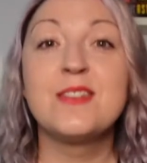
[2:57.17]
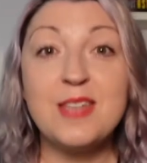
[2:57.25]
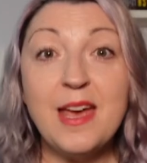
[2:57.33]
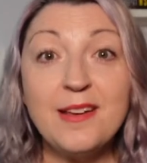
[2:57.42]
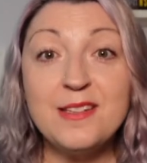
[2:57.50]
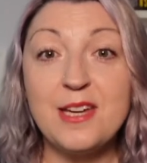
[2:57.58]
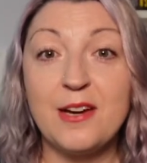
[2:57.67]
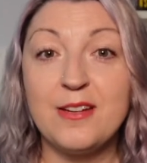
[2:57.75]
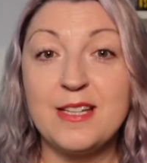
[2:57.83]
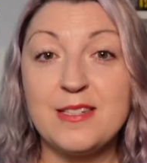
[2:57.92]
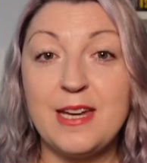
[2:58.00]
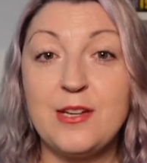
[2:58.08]

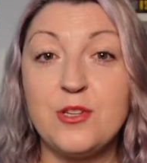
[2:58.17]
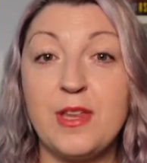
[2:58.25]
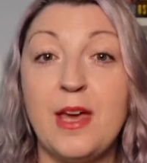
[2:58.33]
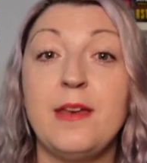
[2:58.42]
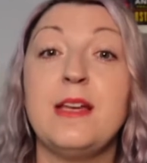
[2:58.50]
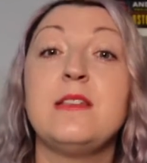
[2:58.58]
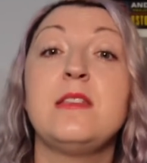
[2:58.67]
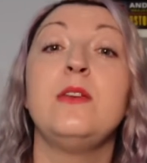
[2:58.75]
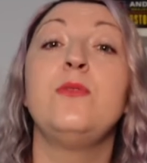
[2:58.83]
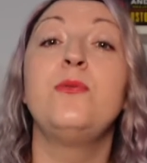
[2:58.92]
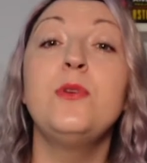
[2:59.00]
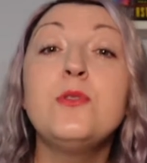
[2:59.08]
secondary stage then is the
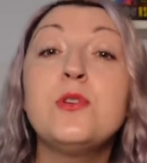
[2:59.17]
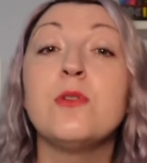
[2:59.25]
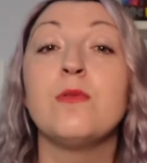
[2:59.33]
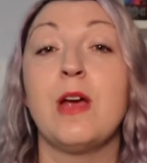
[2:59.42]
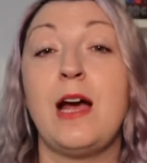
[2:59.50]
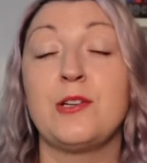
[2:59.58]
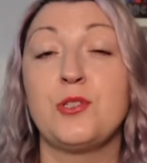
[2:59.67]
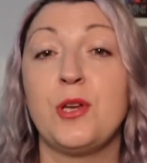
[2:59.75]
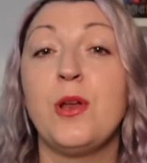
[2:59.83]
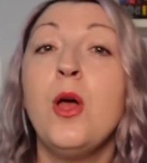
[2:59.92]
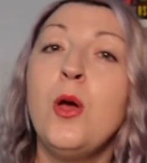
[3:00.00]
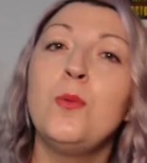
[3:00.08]
fusion
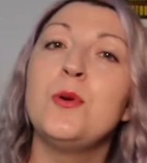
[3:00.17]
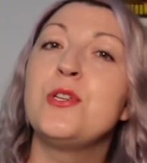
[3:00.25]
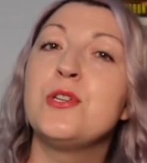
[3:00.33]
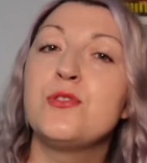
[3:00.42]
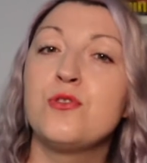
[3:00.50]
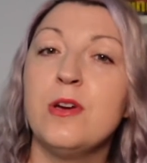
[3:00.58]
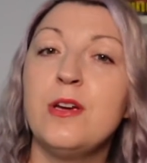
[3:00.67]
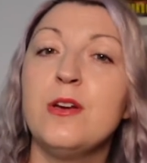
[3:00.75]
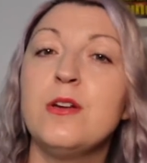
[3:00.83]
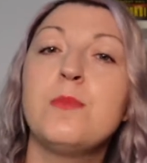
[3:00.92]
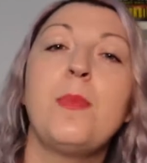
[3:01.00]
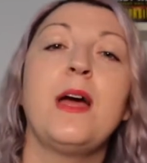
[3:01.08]
reaction, which is
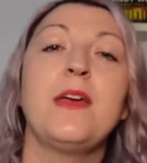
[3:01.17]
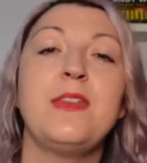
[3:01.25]
triggered by